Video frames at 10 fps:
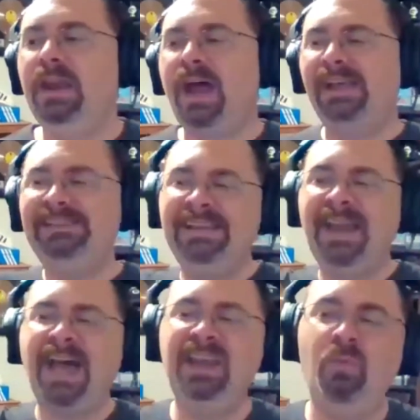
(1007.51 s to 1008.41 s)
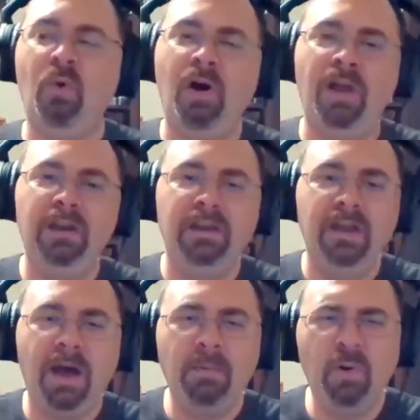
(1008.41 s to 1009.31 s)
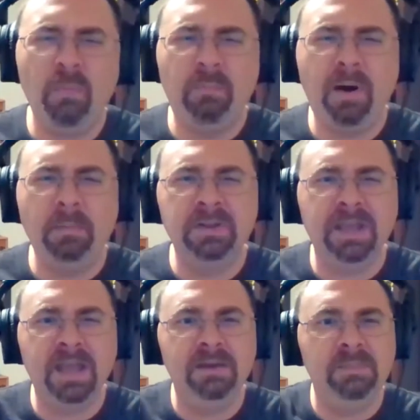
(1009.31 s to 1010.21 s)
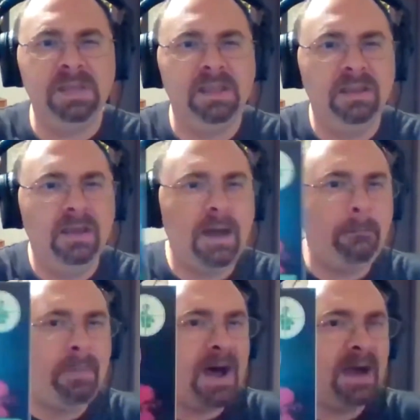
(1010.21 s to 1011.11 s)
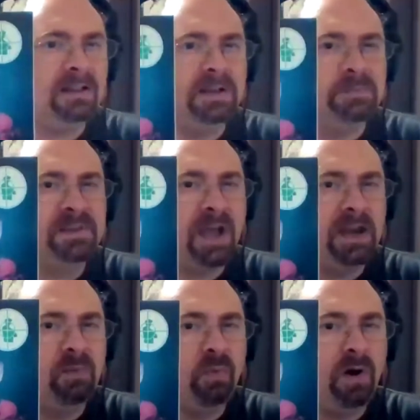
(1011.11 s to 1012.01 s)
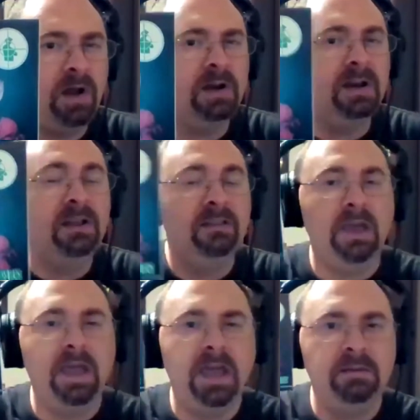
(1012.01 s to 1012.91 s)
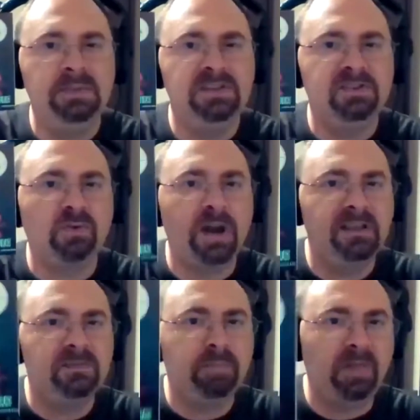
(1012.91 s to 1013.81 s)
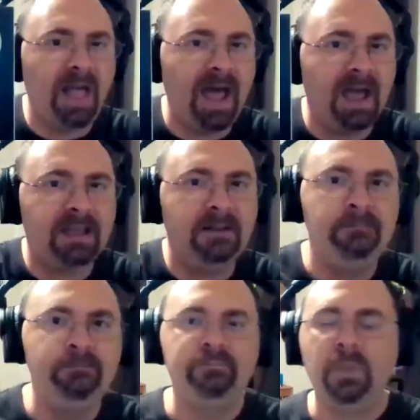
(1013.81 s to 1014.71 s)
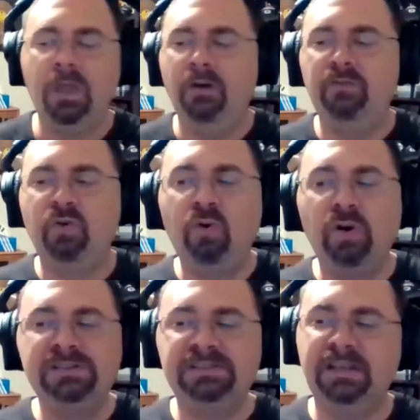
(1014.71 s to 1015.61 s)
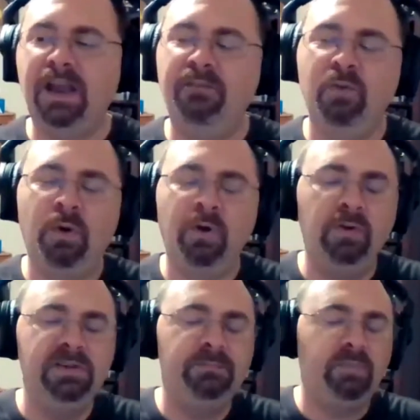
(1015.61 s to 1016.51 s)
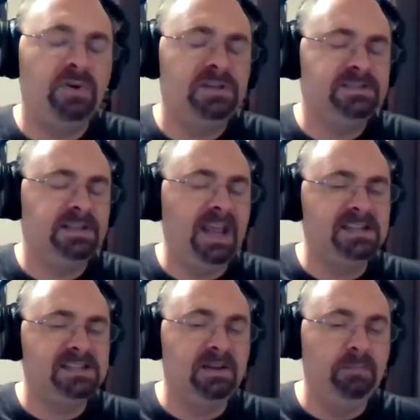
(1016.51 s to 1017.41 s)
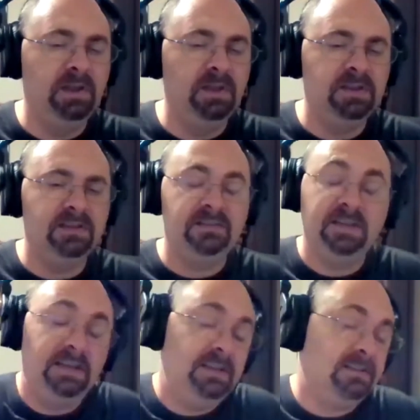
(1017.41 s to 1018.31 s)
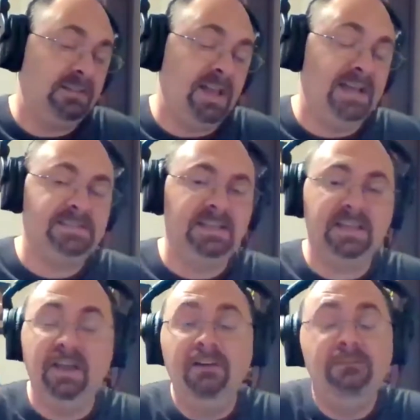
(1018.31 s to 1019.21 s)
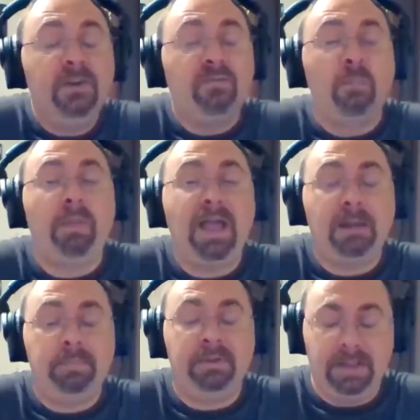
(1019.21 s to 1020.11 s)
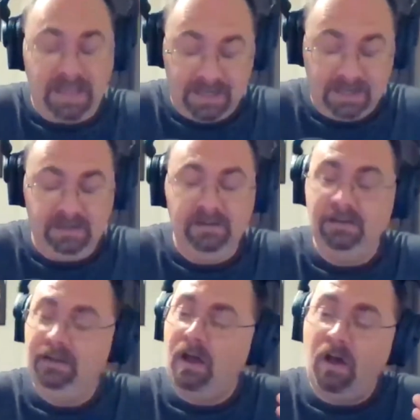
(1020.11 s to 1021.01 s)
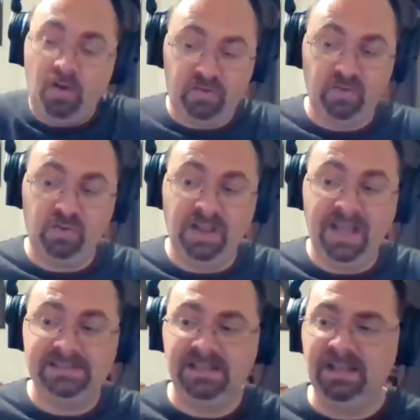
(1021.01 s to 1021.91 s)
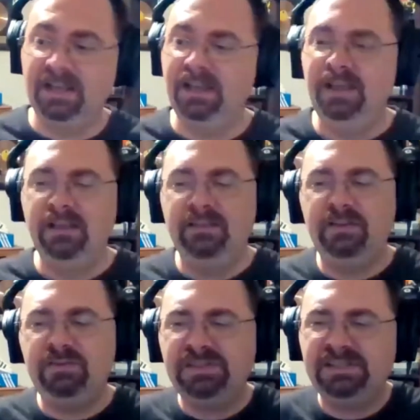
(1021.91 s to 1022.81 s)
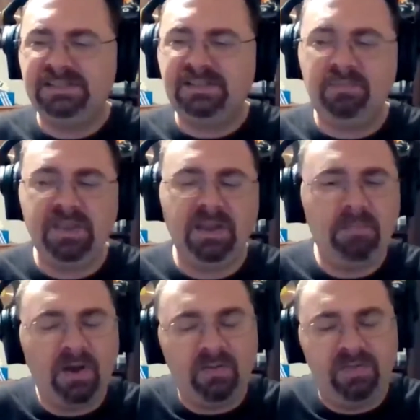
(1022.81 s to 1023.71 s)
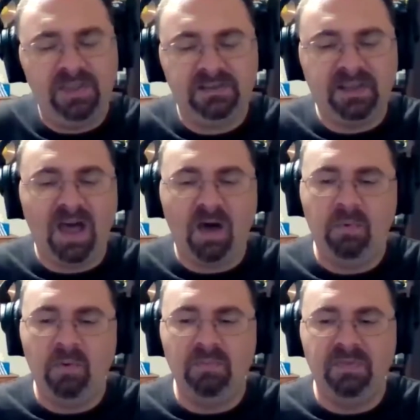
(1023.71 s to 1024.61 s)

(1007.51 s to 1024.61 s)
1991, I'm going Public Enemy, Apocalypse 91, The Enemy Strikes Black. Of course, everyone always points to Nation of Millions. It is classic. Fearful Black Planet, also classic. There's just something about this album